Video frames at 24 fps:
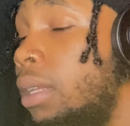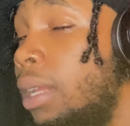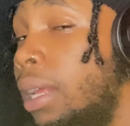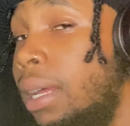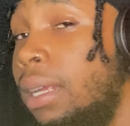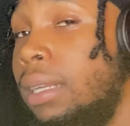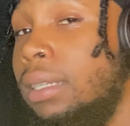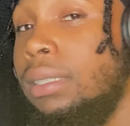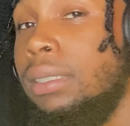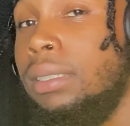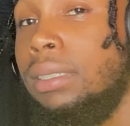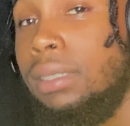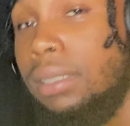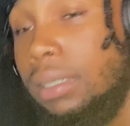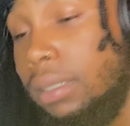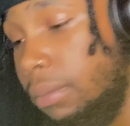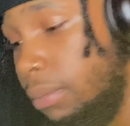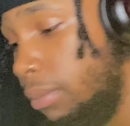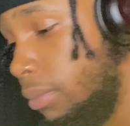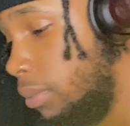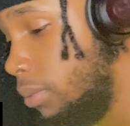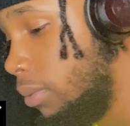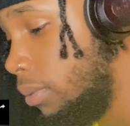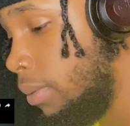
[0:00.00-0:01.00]
lot of shit,
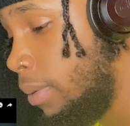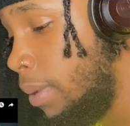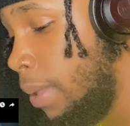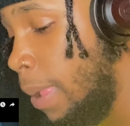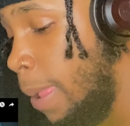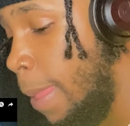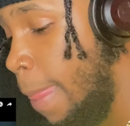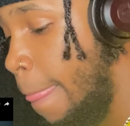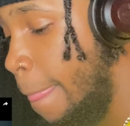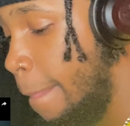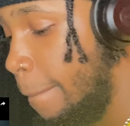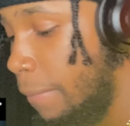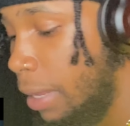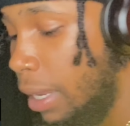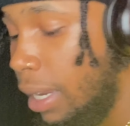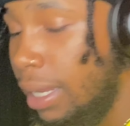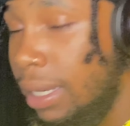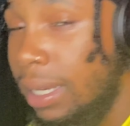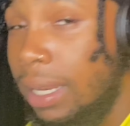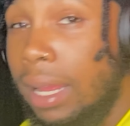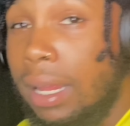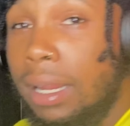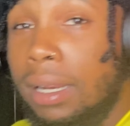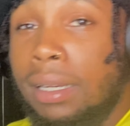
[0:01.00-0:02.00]
bro. Like a
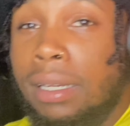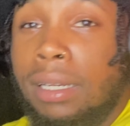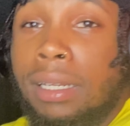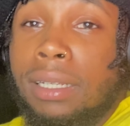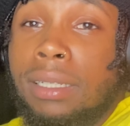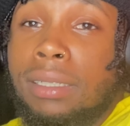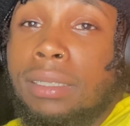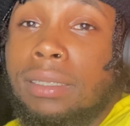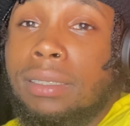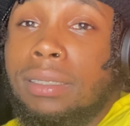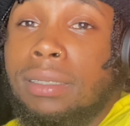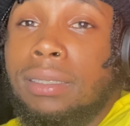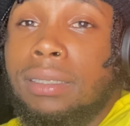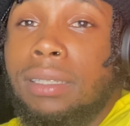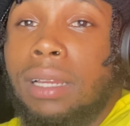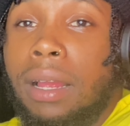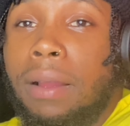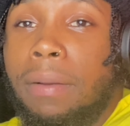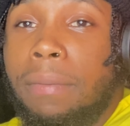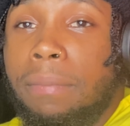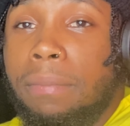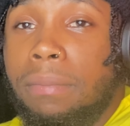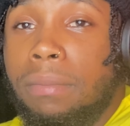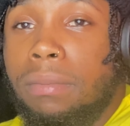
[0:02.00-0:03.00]
lot of niggas
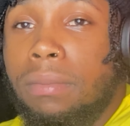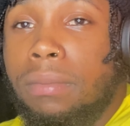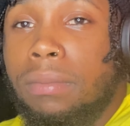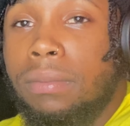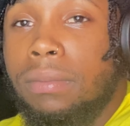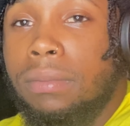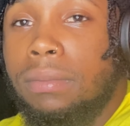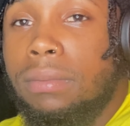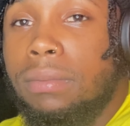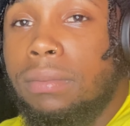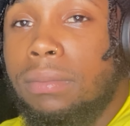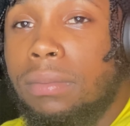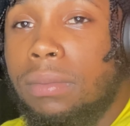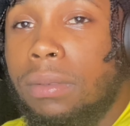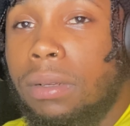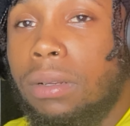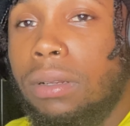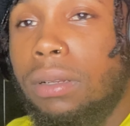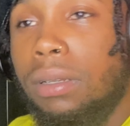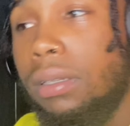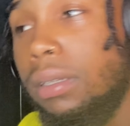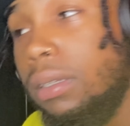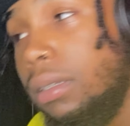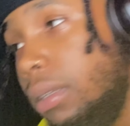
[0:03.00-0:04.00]
stop
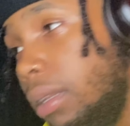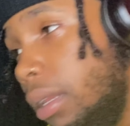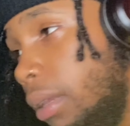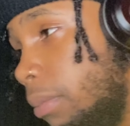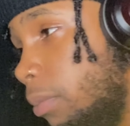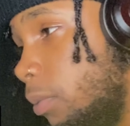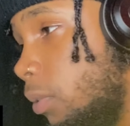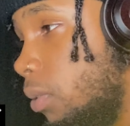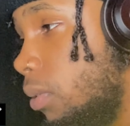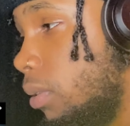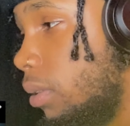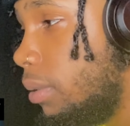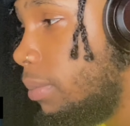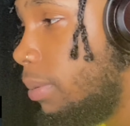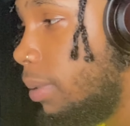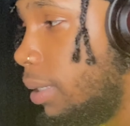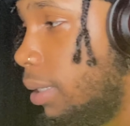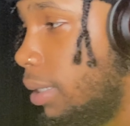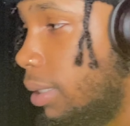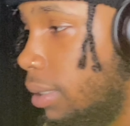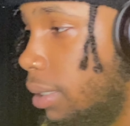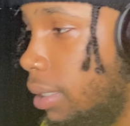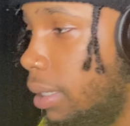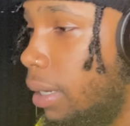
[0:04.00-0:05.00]
their music
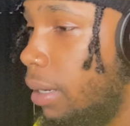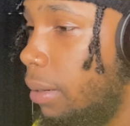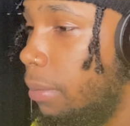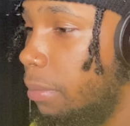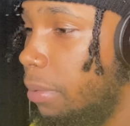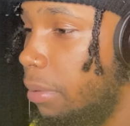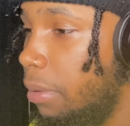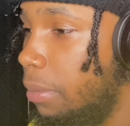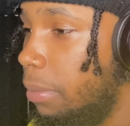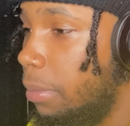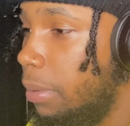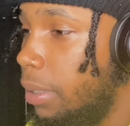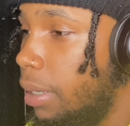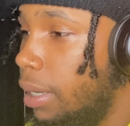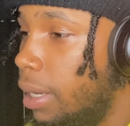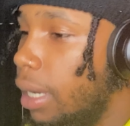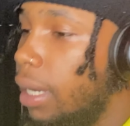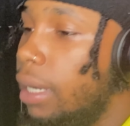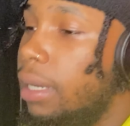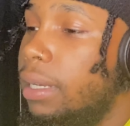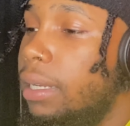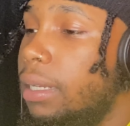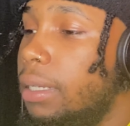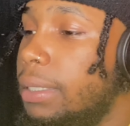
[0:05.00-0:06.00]
because they got a baby.
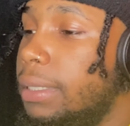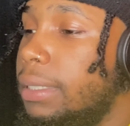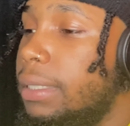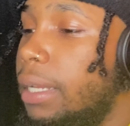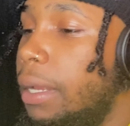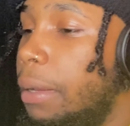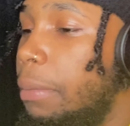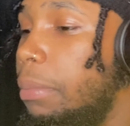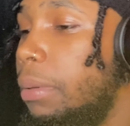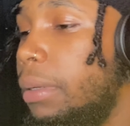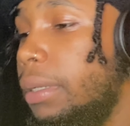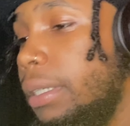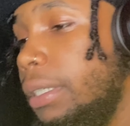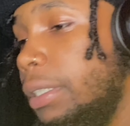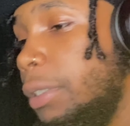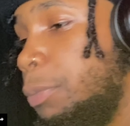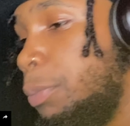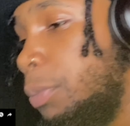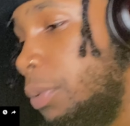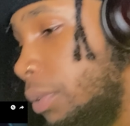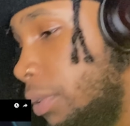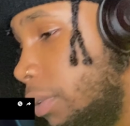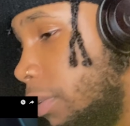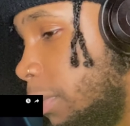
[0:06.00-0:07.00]
They'll stop playing
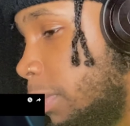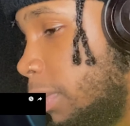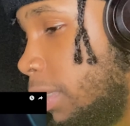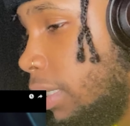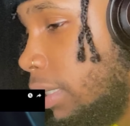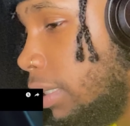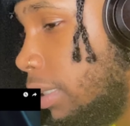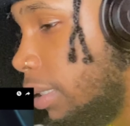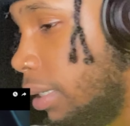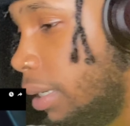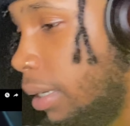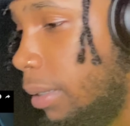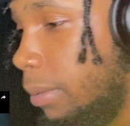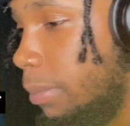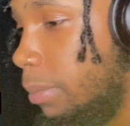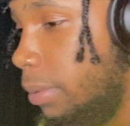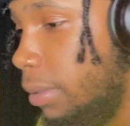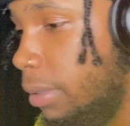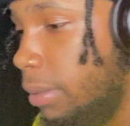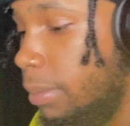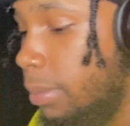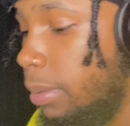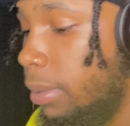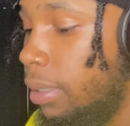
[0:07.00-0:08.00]
sports because they got a
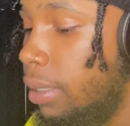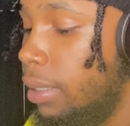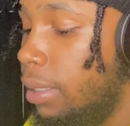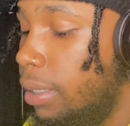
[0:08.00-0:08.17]
baby.